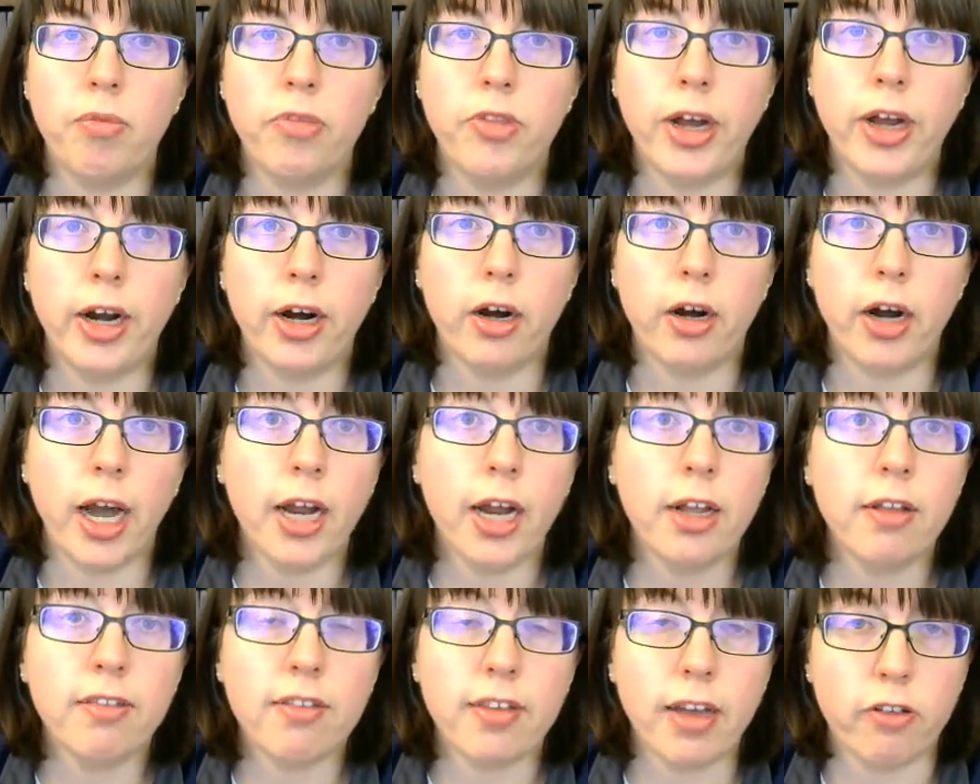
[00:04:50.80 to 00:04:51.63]
their
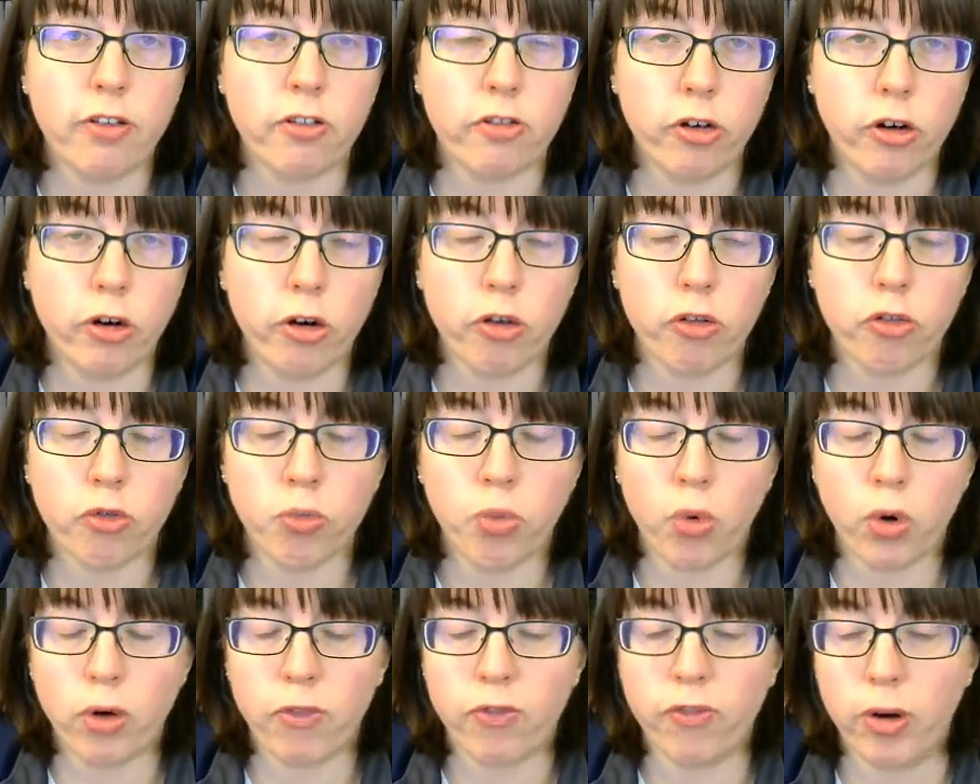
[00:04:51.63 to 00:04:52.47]
ancestors
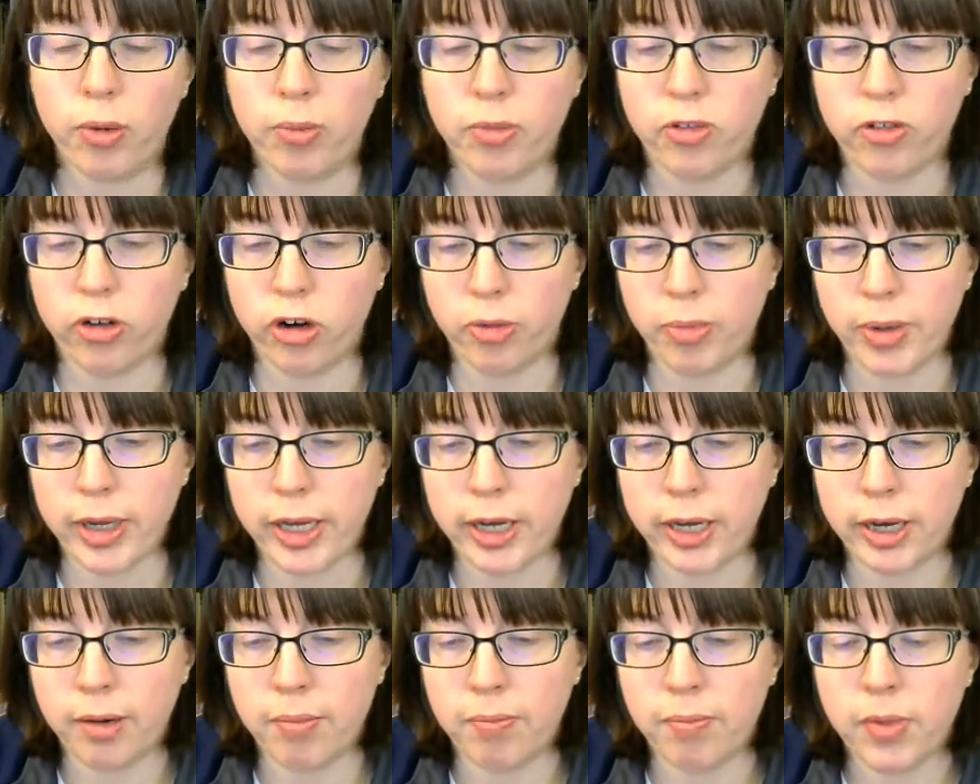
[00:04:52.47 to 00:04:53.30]
were from
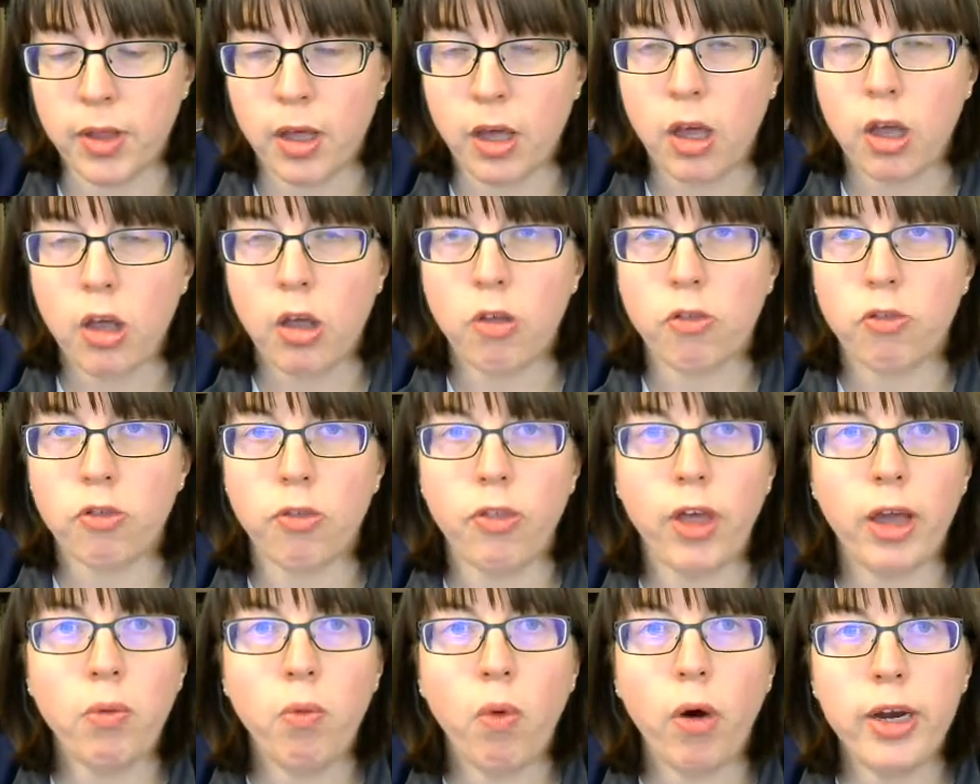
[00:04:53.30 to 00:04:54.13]
Serbia. So
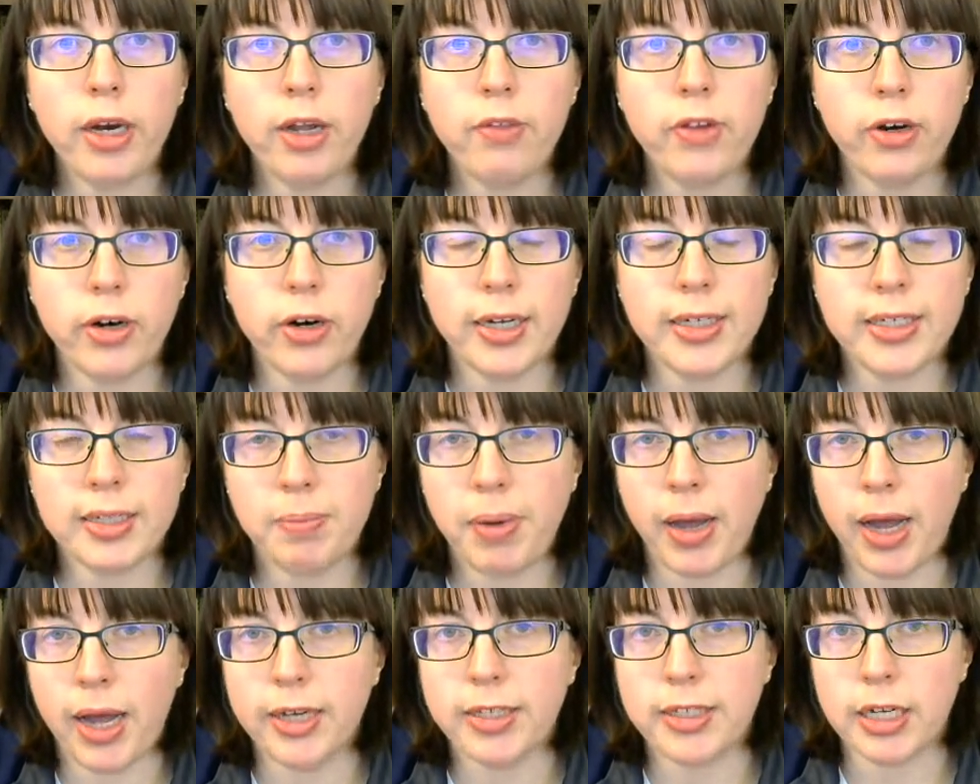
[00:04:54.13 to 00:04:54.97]
they wanted their
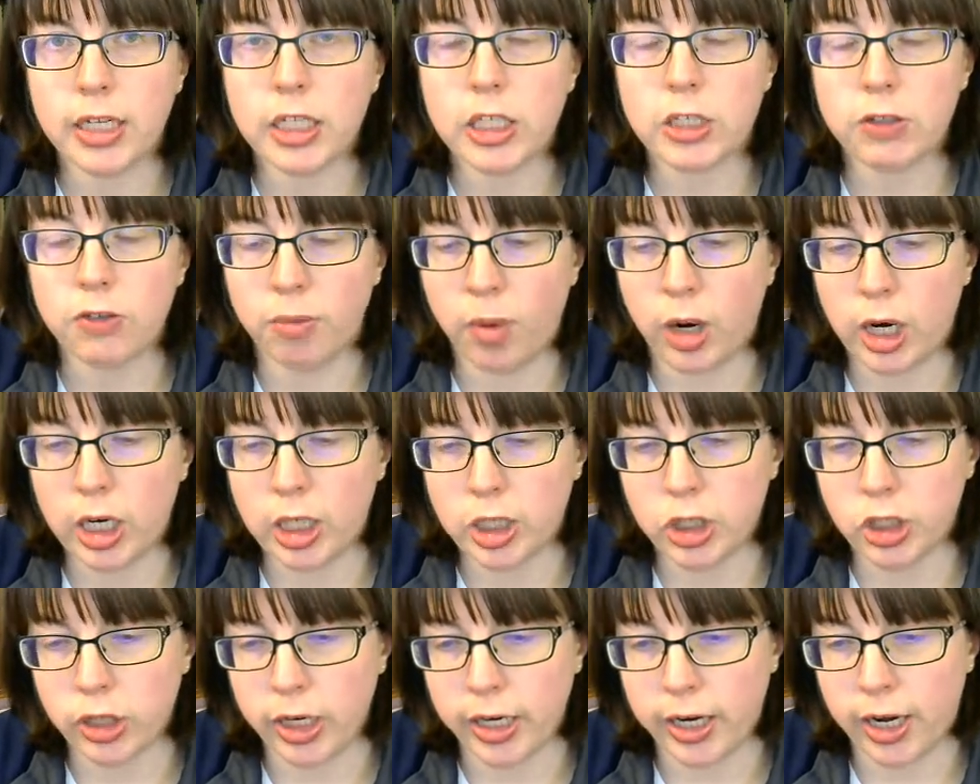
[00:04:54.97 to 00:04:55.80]
independence from
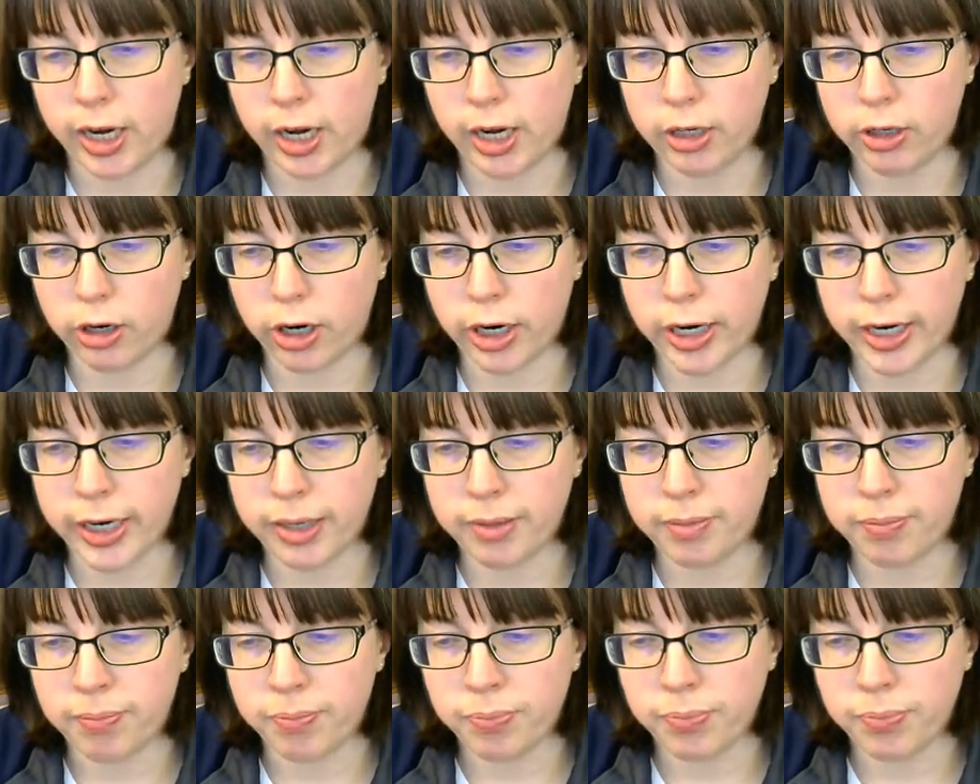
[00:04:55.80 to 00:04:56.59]
Austria-Hungary.